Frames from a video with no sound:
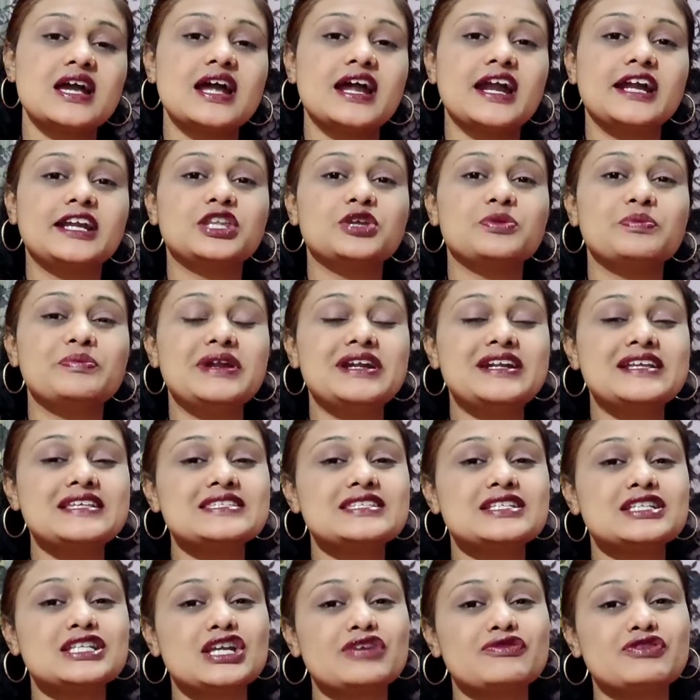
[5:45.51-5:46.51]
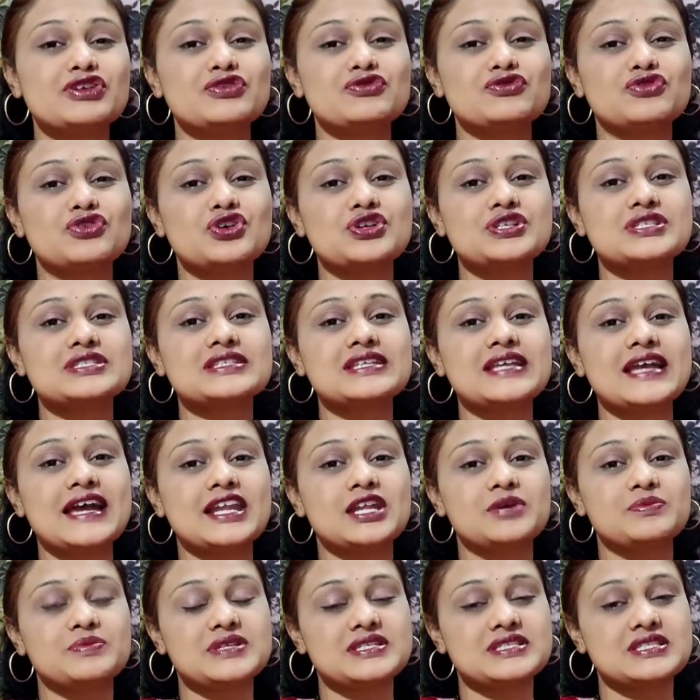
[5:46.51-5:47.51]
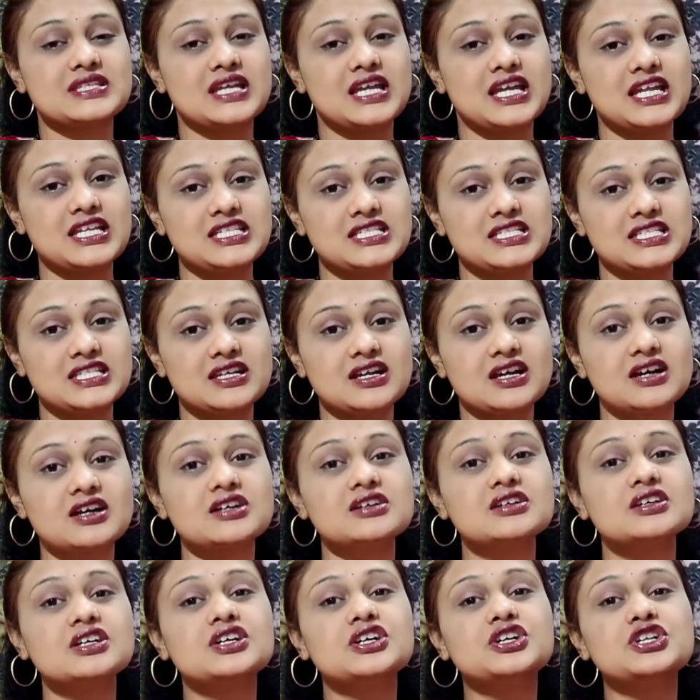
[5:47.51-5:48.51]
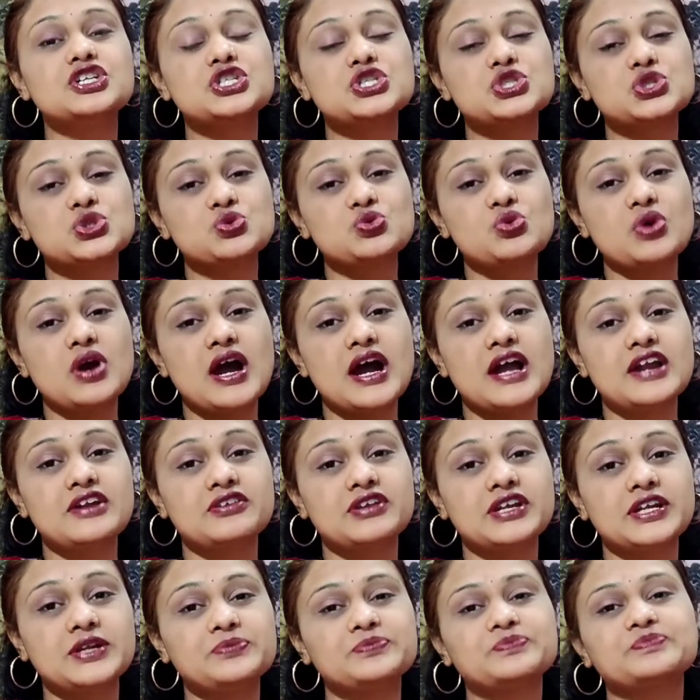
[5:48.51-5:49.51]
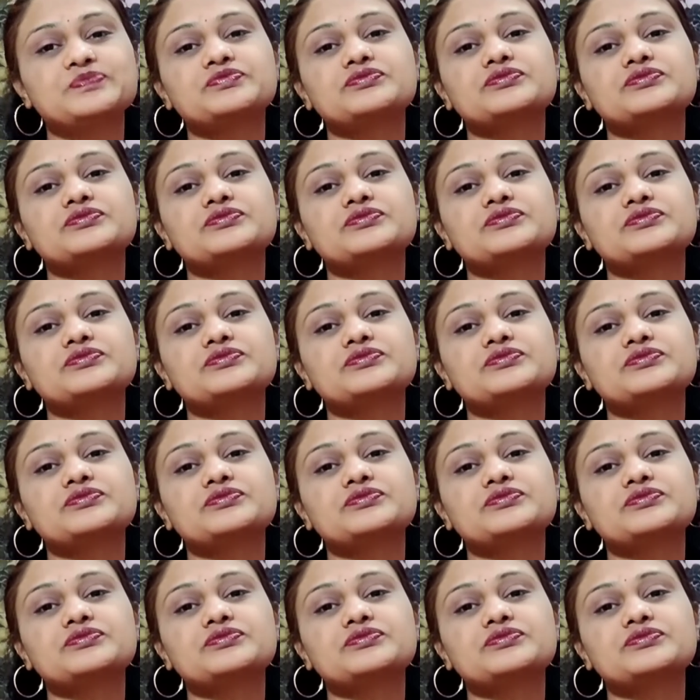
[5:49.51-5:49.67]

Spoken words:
and the medicine given was cannabis indica 200,